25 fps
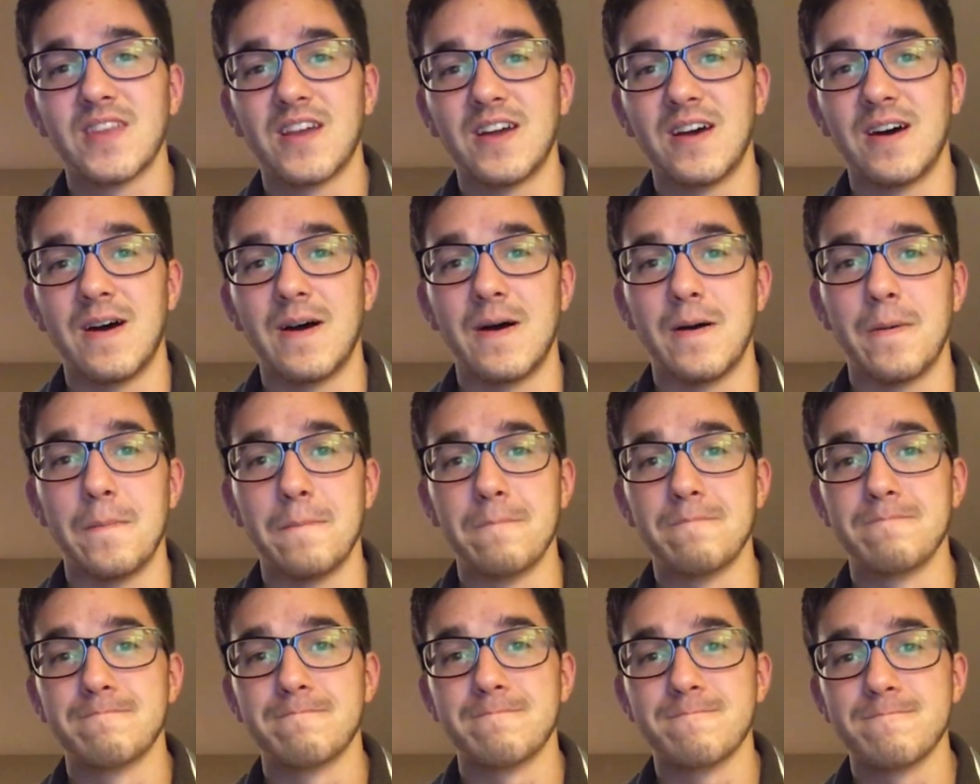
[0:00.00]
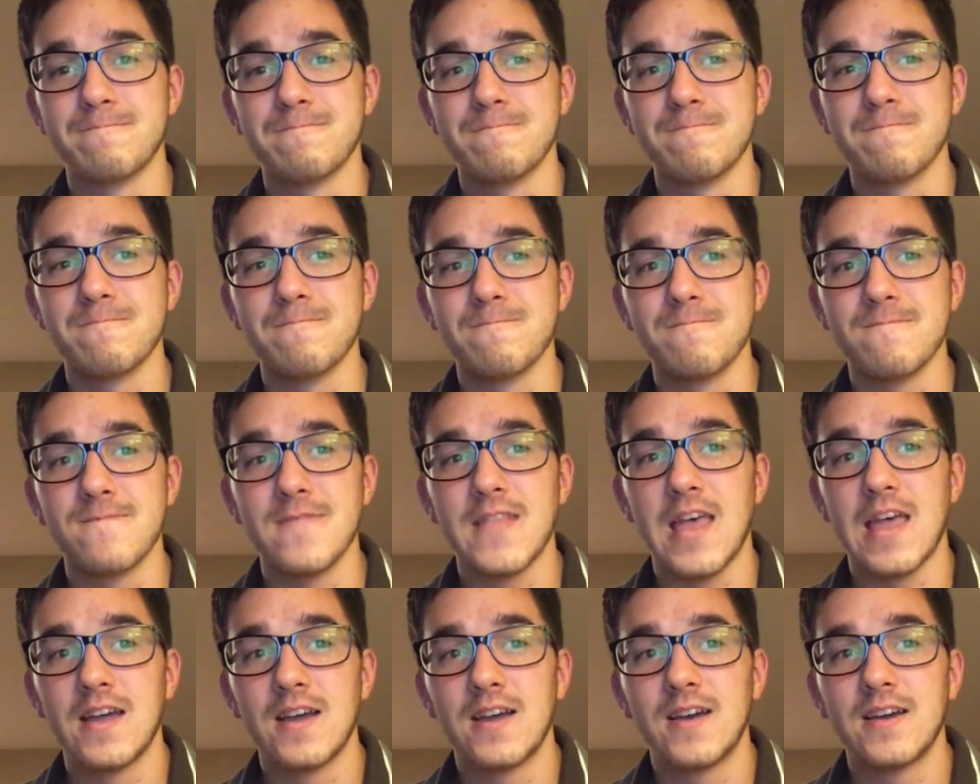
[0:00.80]

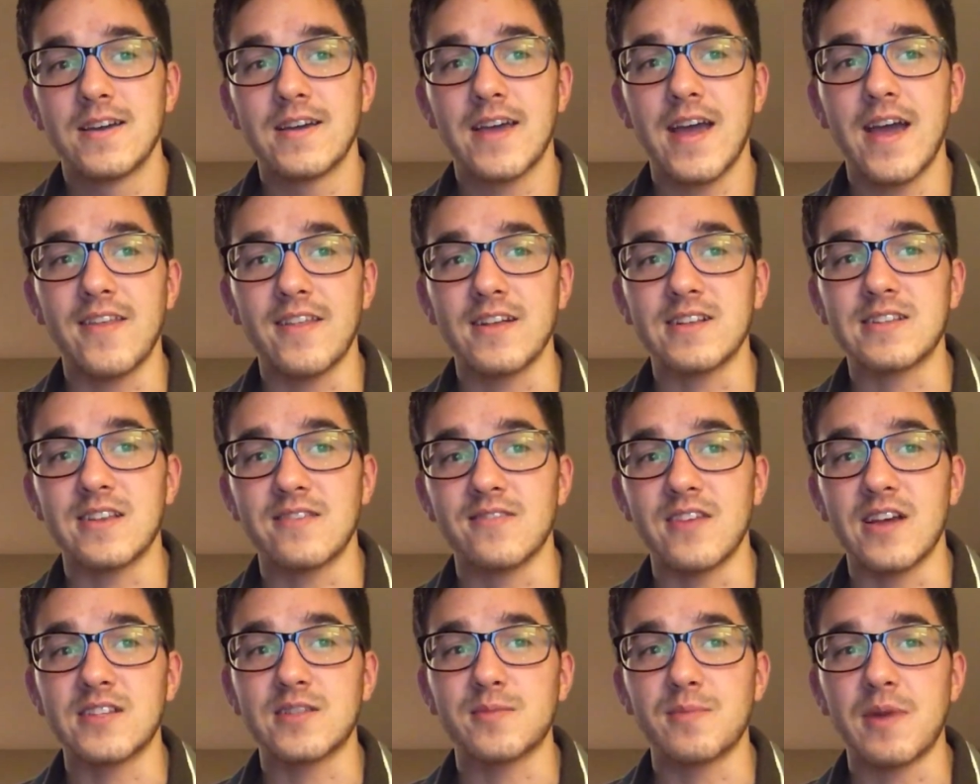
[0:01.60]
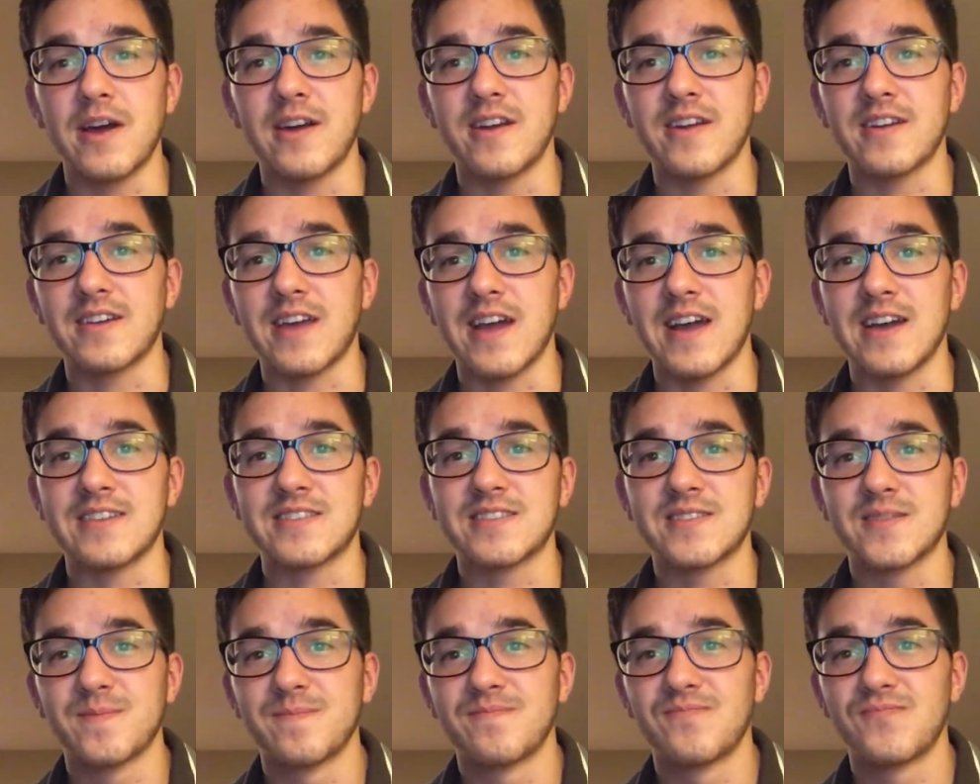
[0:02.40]
Yeah, that's about it,
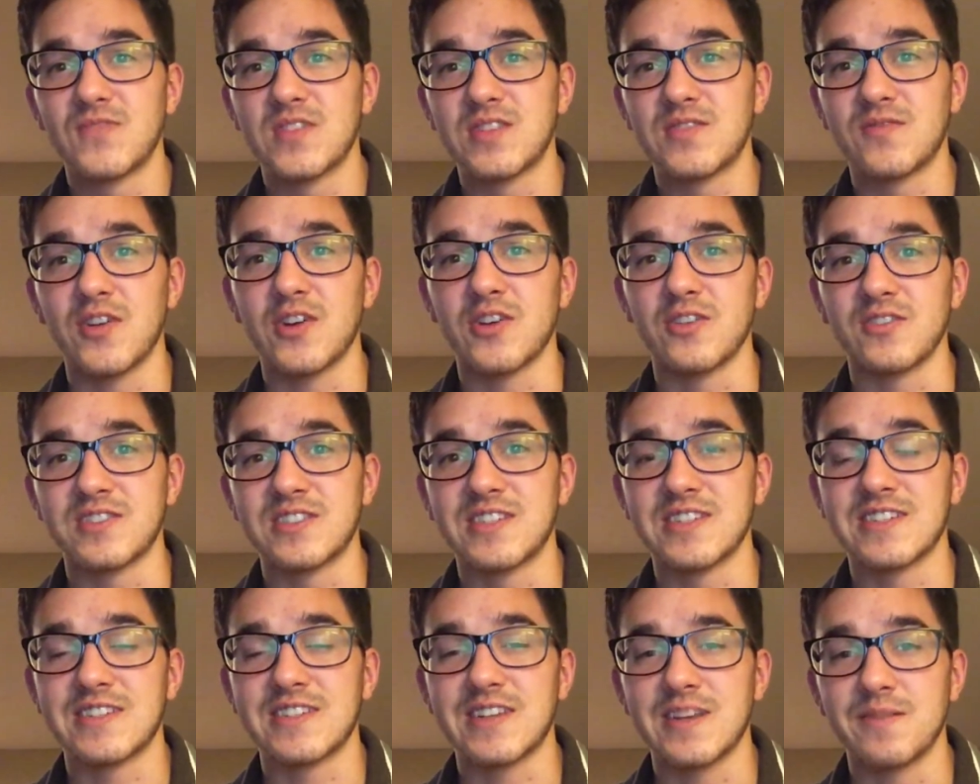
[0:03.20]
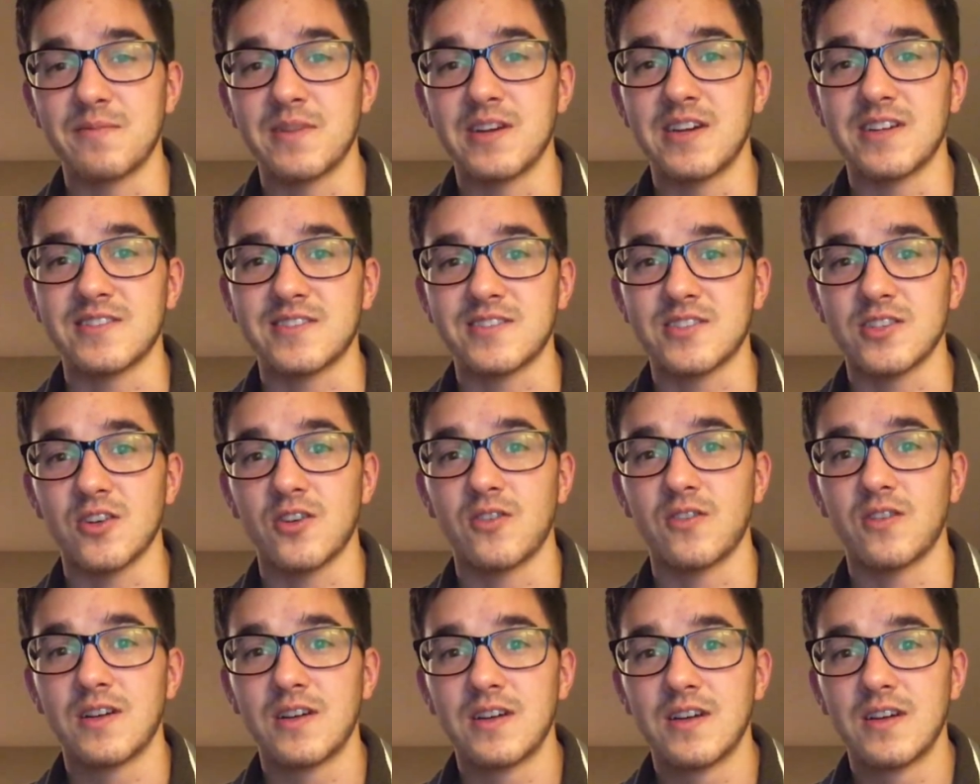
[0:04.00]
guys. This video is 16 minutes,
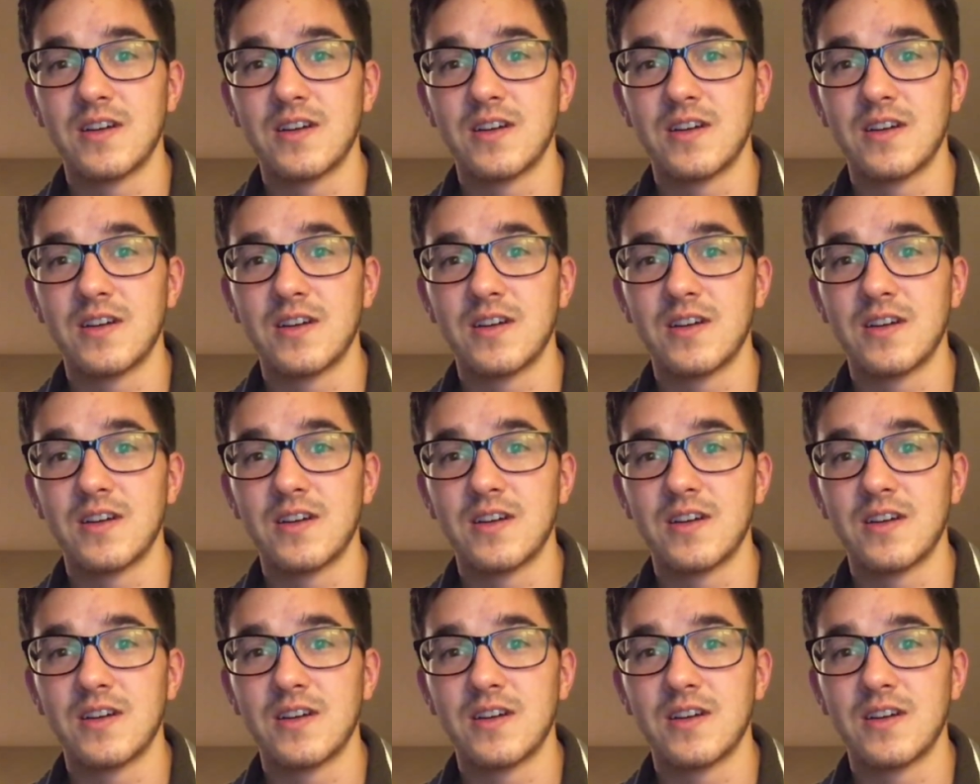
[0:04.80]
so